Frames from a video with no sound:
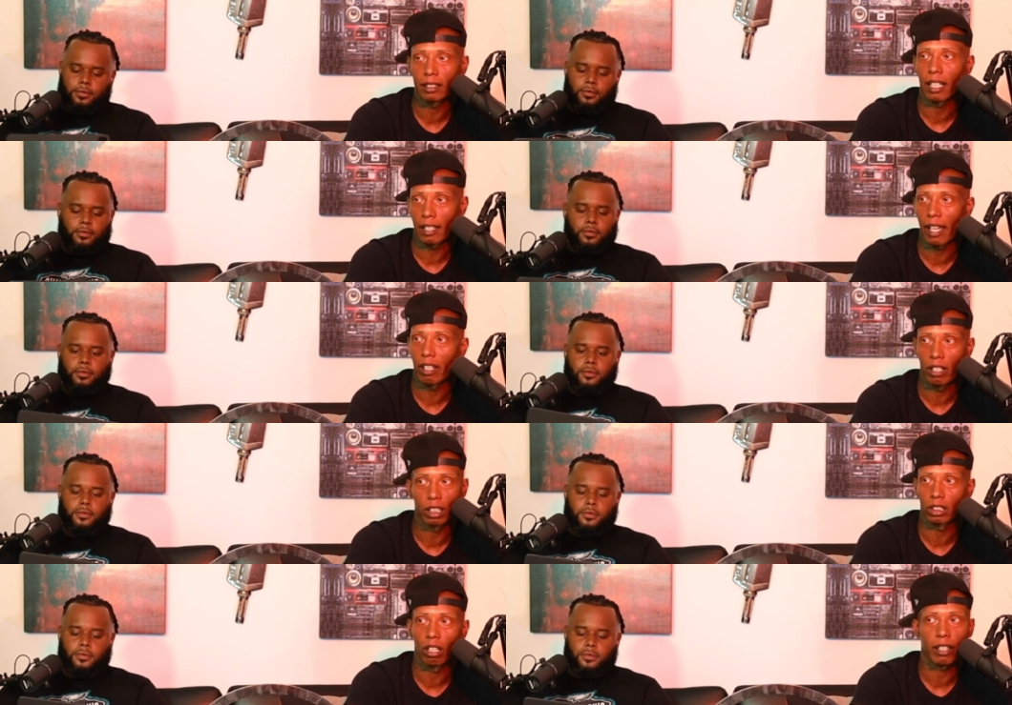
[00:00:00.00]
Speaker 1: said that in a
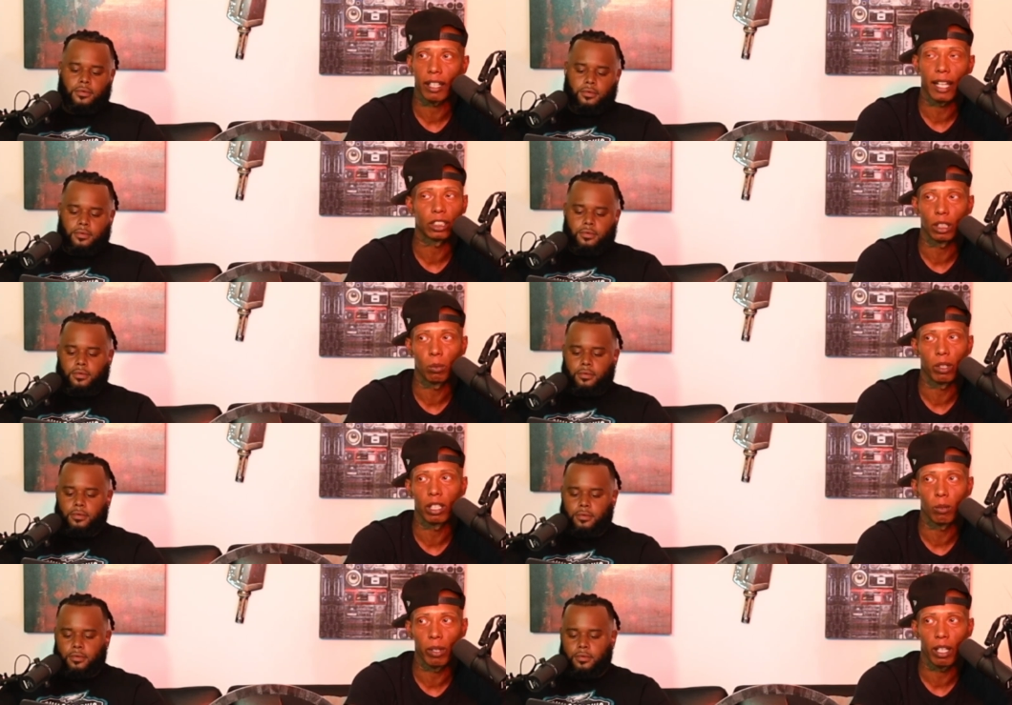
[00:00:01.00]
nutshell, that that shit
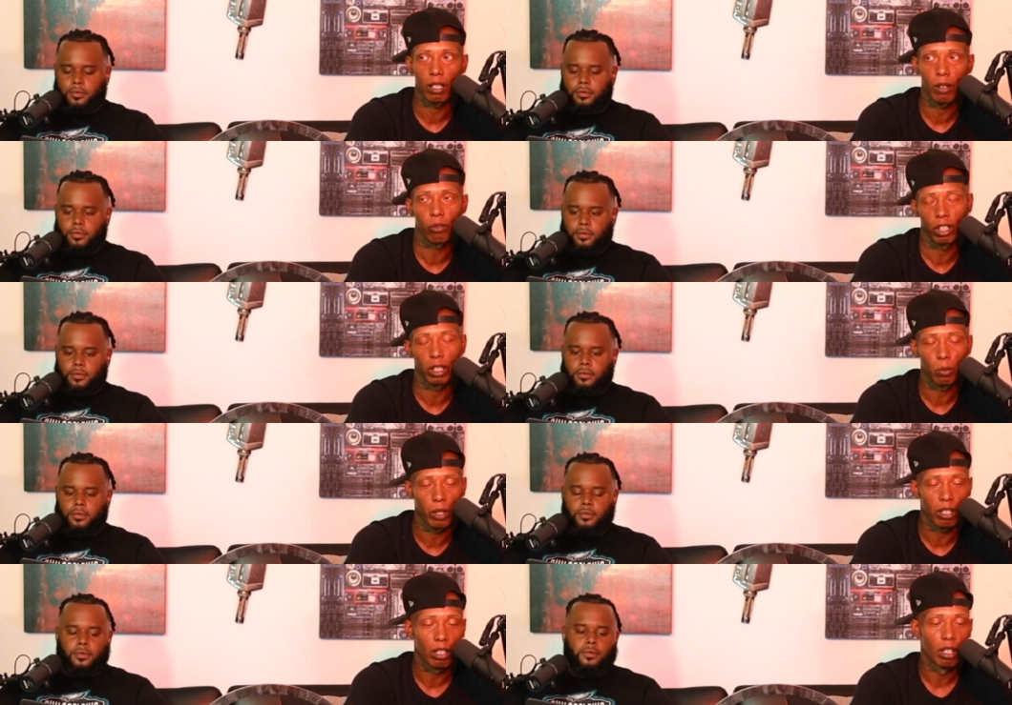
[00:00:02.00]
wasn't the way it really
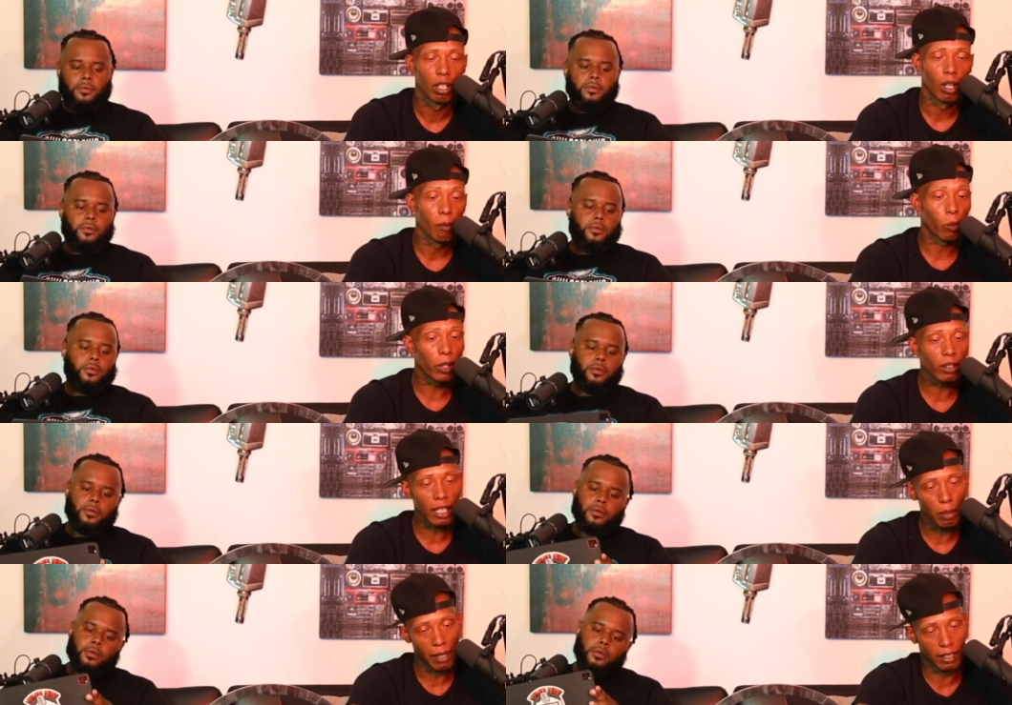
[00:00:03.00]
went. But what do you
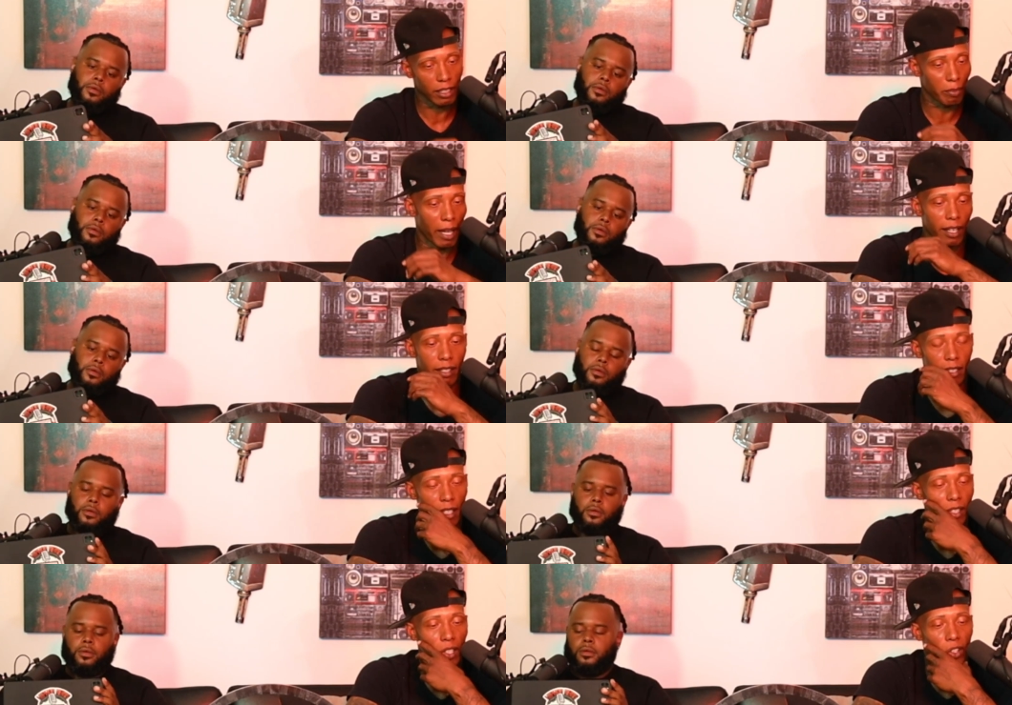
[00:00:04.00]
think about this, man? This is,
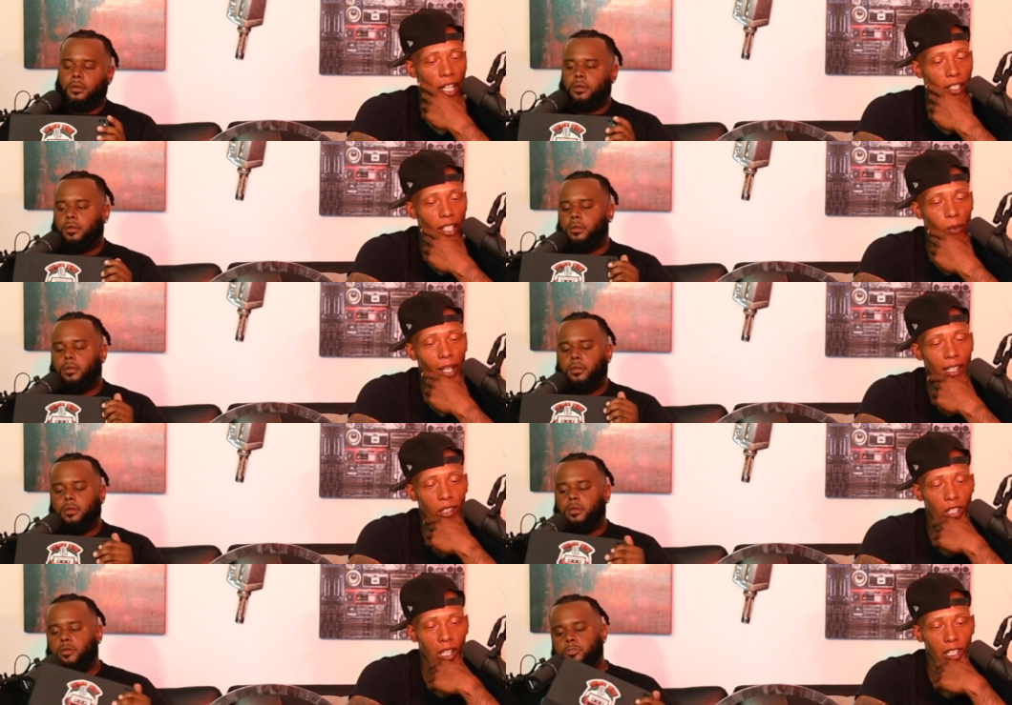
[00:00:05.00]
this is crazy that we got
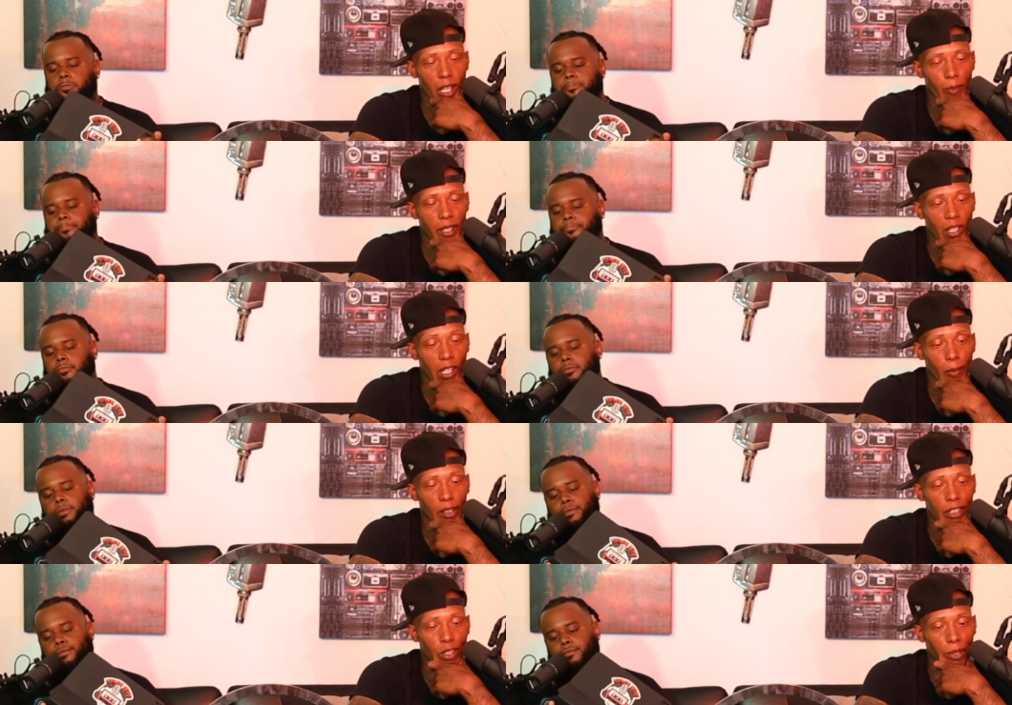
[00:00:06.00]
to talk to him and talk
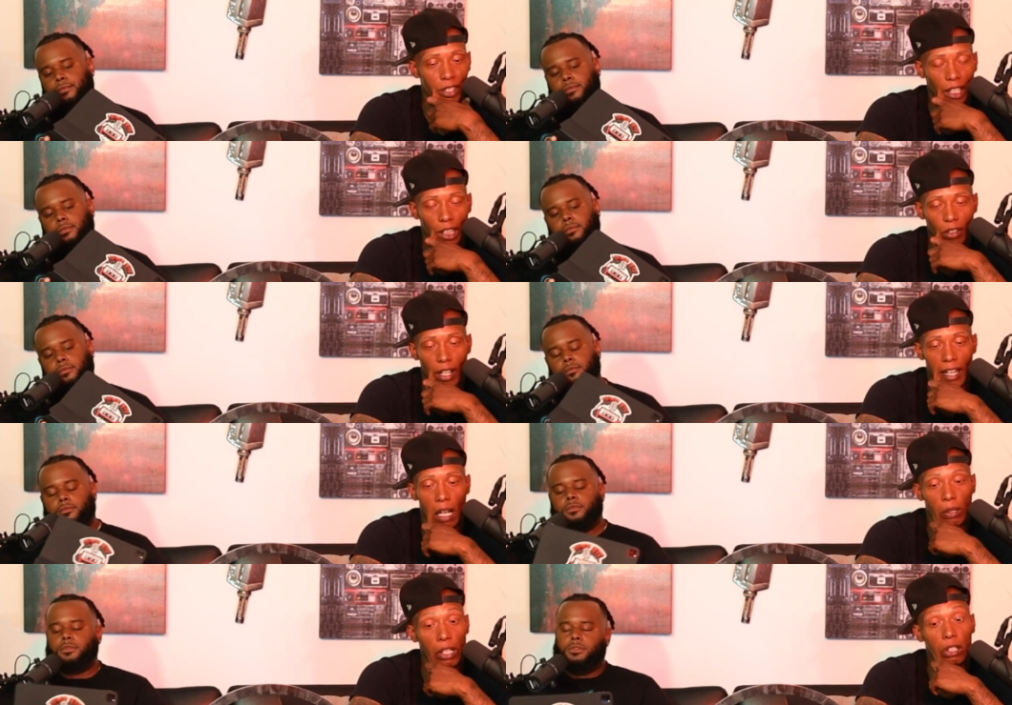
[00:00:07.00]
about this in particular, and
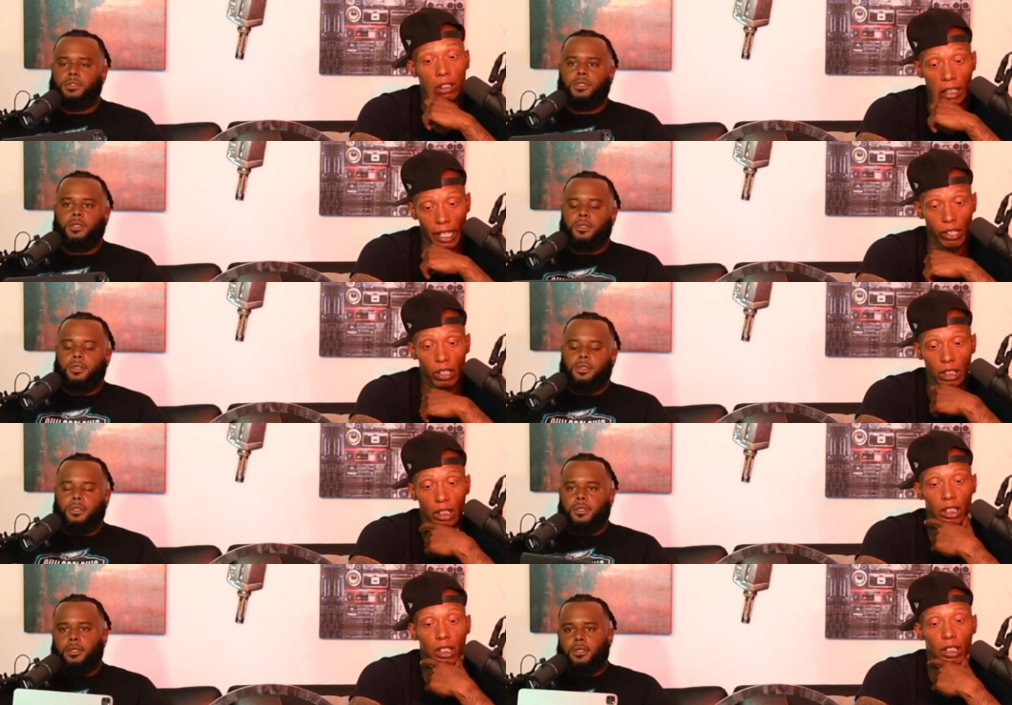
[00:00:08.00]
now years later,
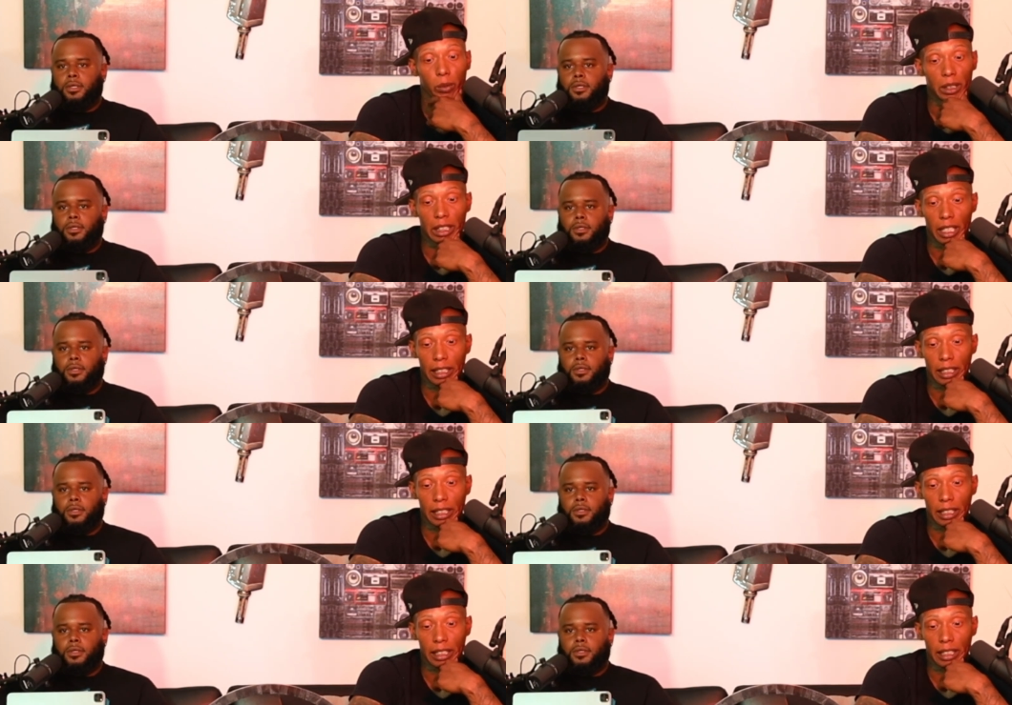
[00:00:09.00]
we see this